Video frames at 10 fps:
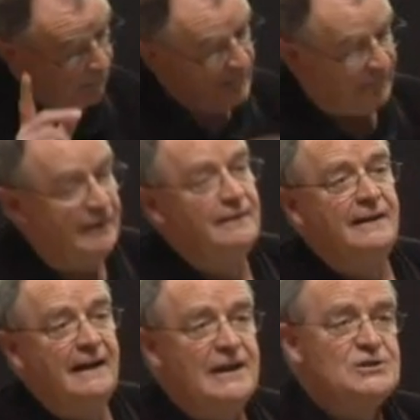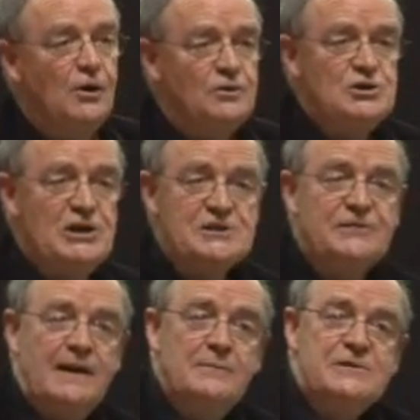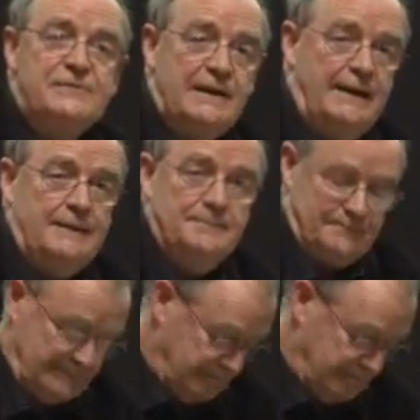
However, he's not just famous for that.